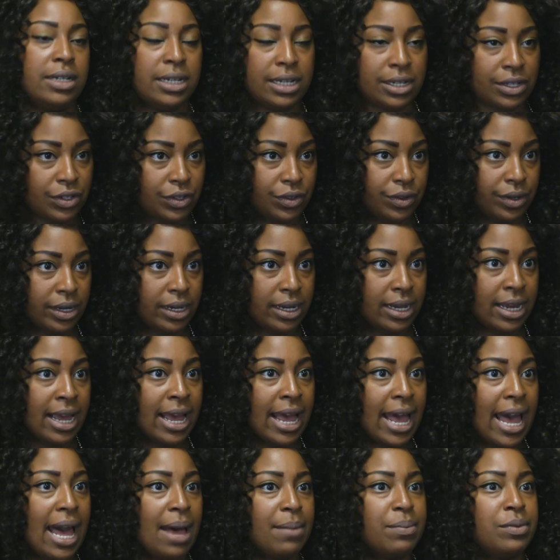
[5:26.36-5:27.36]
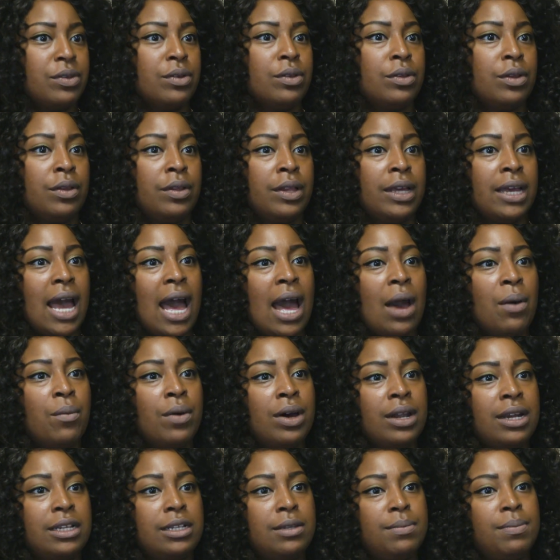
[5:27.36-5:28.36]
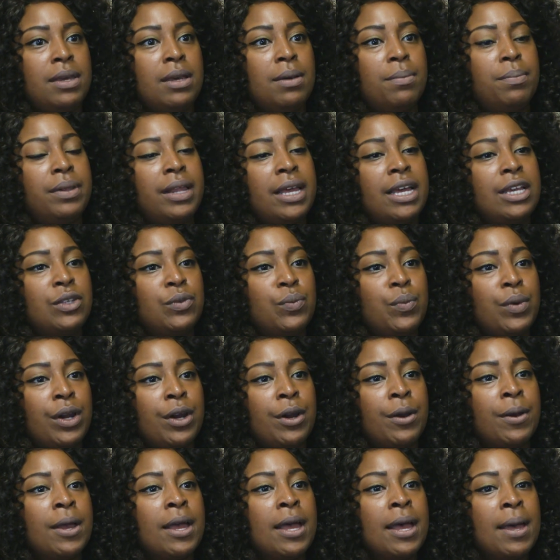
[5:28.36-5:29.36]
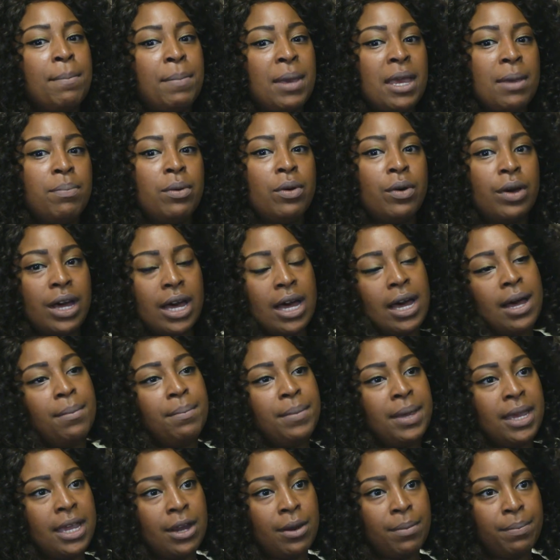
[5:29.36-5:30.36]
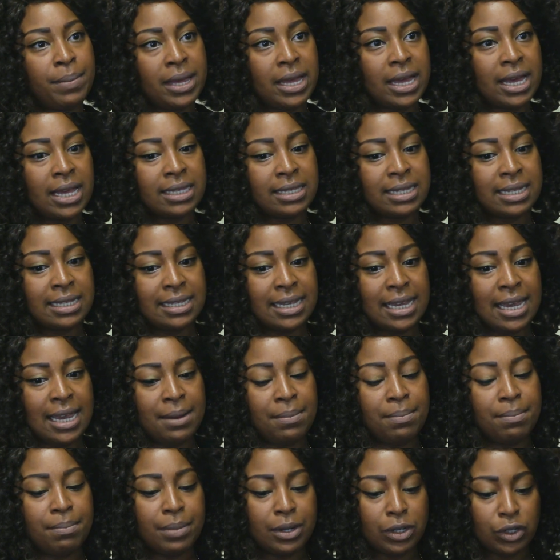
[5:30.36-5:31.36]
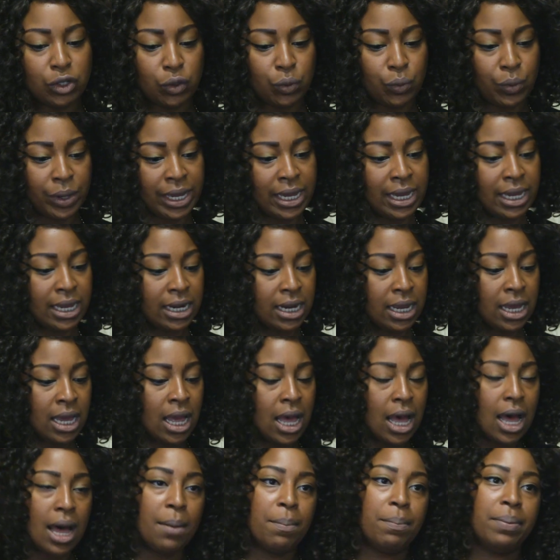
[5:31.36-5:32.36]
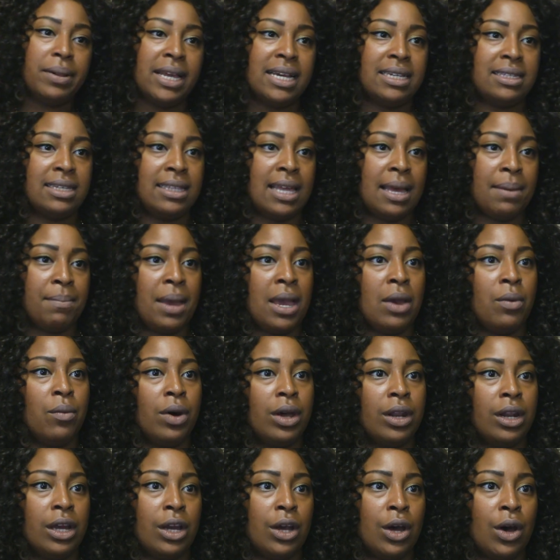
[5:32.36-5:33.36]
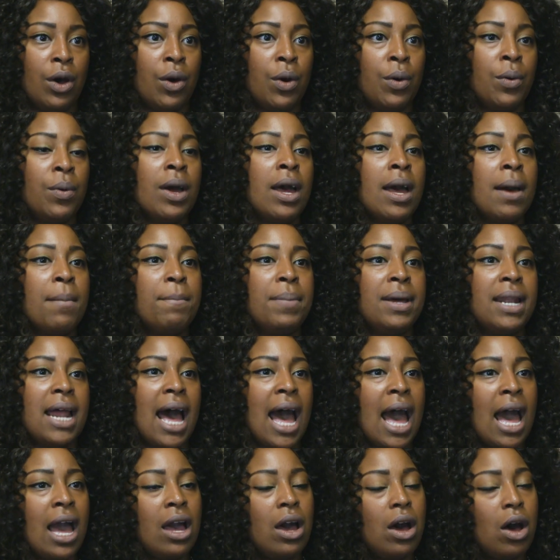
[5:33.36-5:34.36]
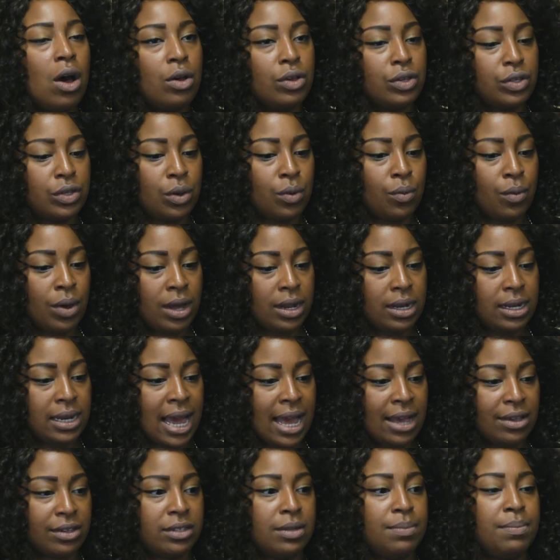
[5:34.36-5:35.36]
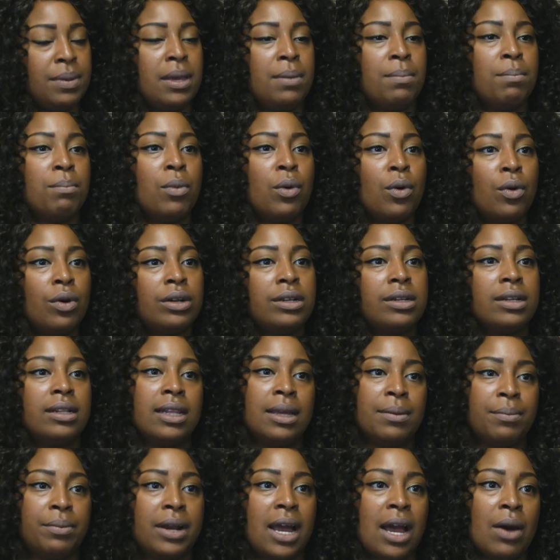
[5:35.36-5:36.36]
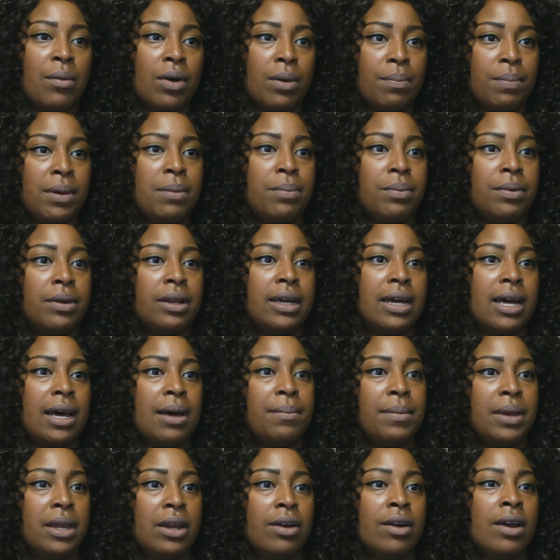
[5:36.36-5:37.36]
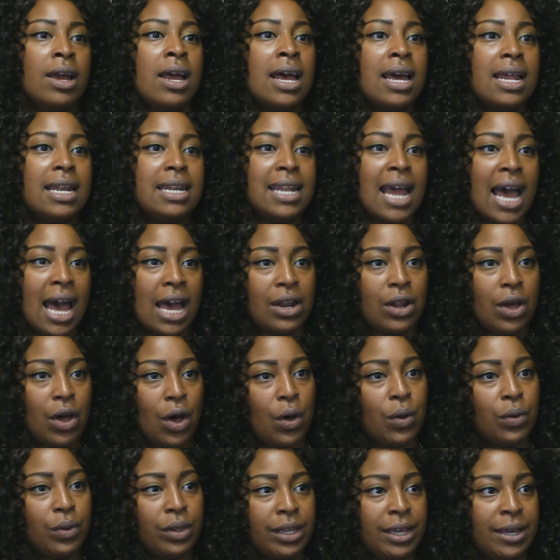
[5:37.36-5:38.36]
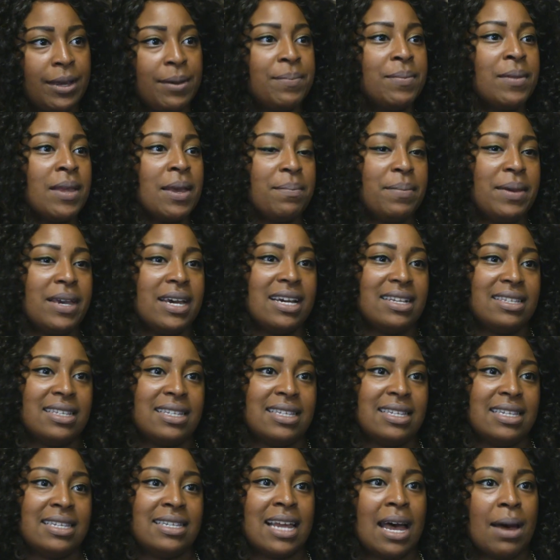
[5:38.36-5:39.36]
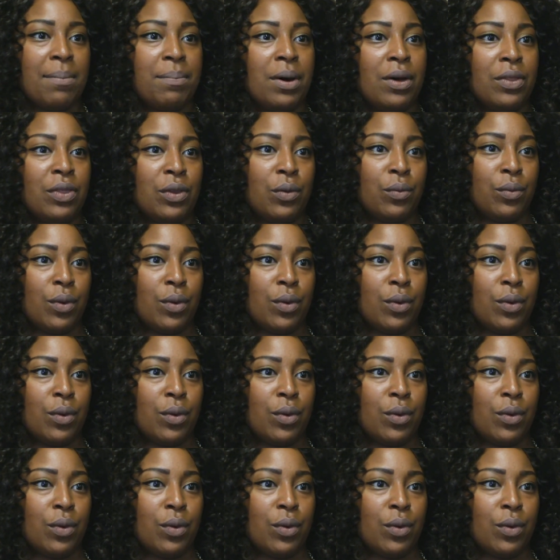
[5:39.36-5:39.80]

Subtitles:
district. Absolutely. I want it to be a place where people come here because it's in between a place that they may want to go, but I also want Niles to be more deliberate. I want people to come here not only because it's a stop on the